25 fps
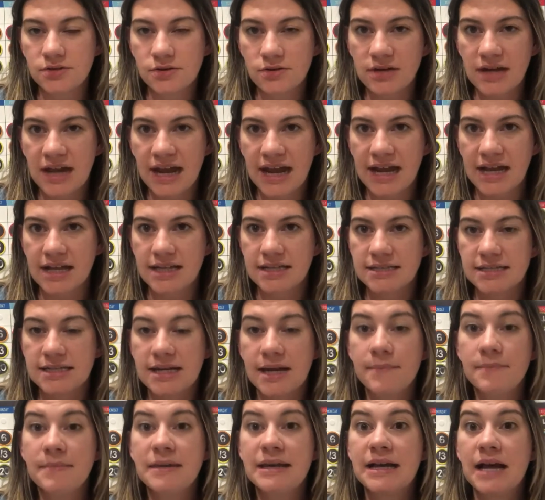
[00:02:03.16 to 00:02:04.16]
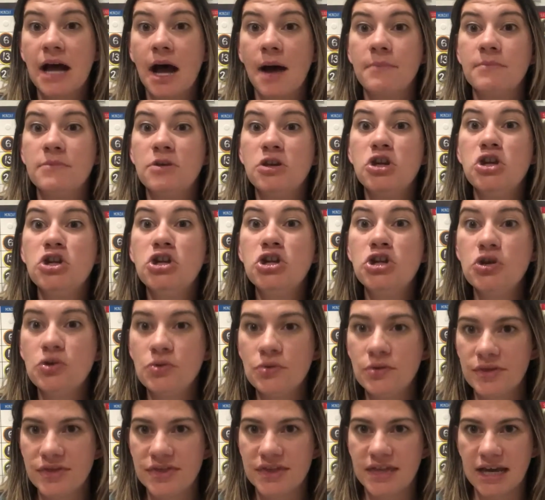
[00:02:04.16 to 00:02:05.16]
or cans can become
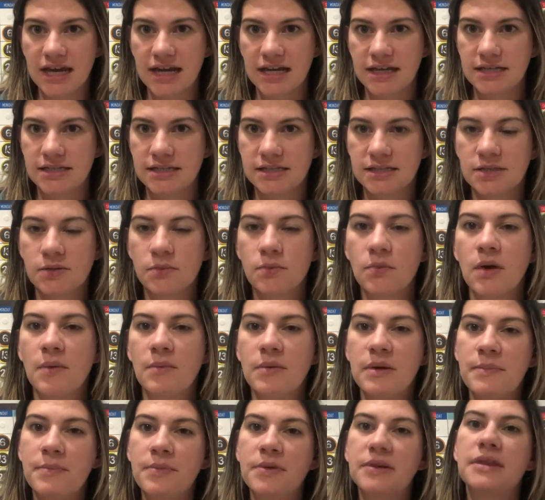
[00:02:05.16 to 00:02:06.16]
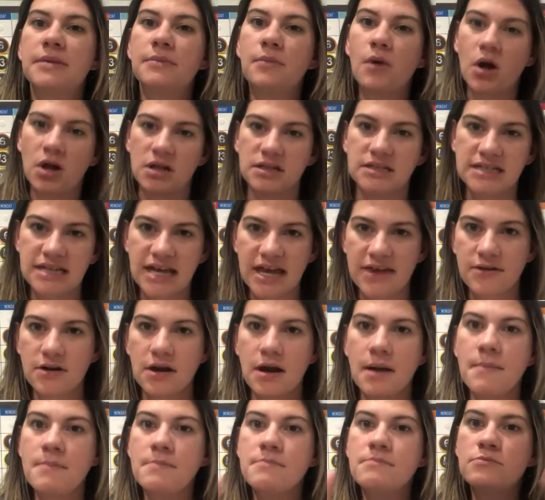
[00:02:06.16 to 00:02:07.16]
new things when we put them all together
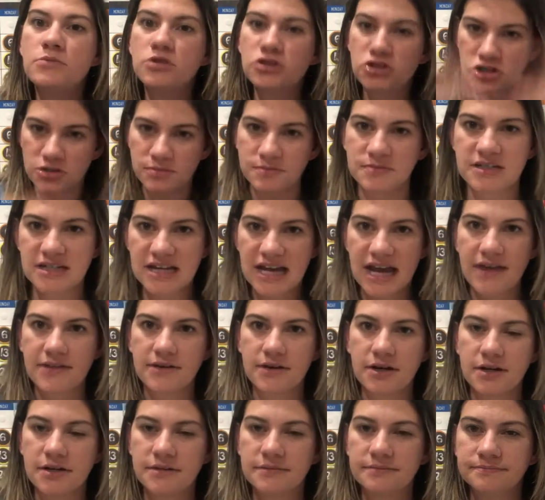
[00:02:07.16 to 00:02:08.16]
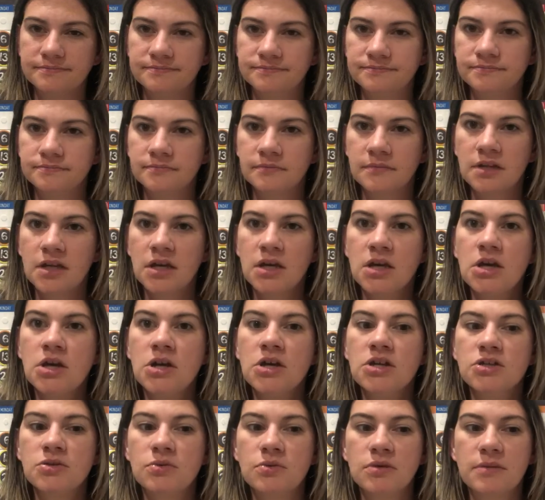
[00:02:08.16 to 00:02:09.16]
and mush them together.
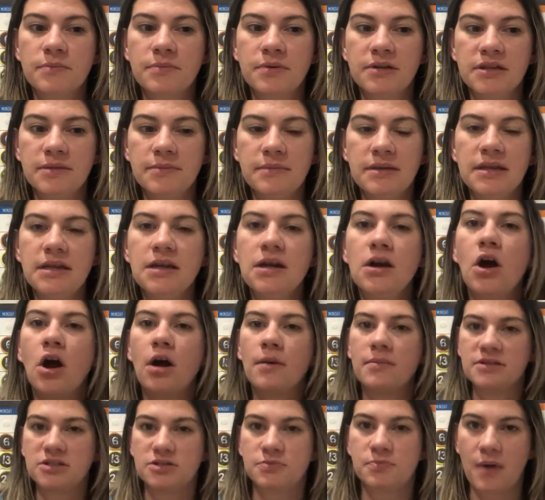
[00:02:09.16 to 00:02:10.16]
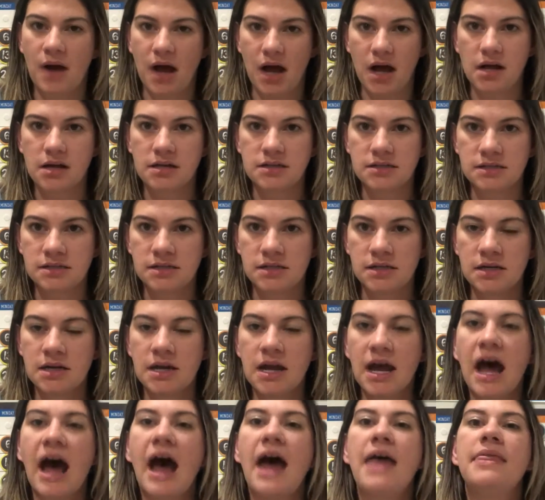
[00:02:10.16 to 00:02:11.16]
So we're going to put them in the garbage box,
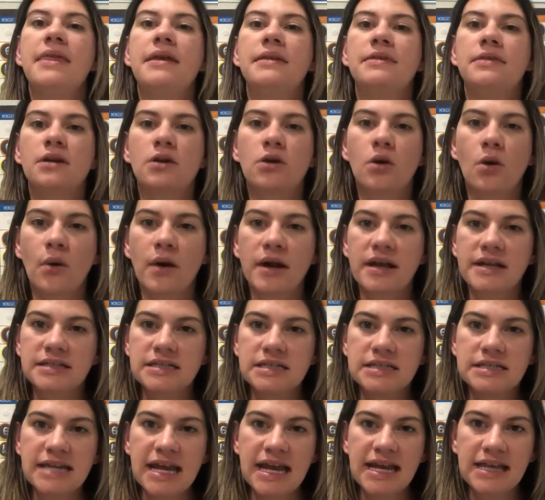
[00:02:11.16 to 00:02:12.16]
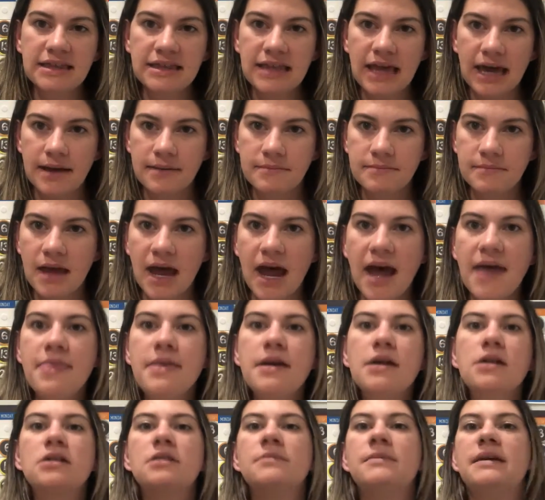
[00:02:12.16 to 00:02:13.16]
and then they're going to take them and
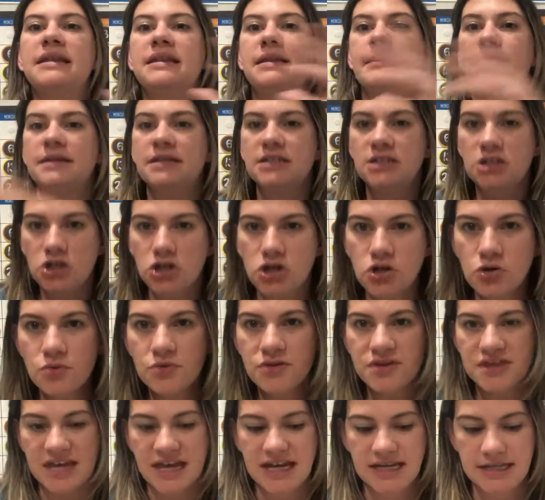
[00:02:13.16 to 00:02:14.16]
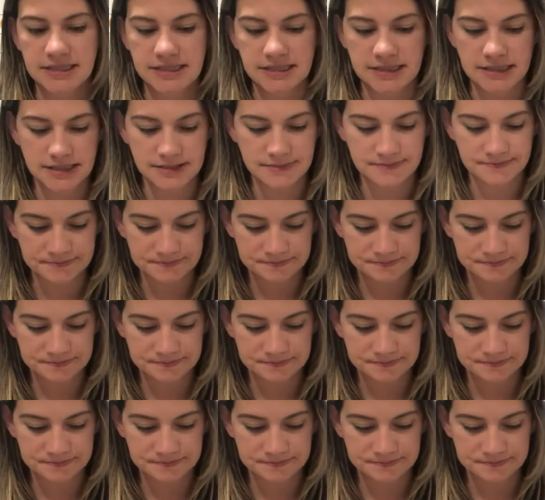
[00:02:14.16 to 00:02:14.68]
they're going to make them into new things.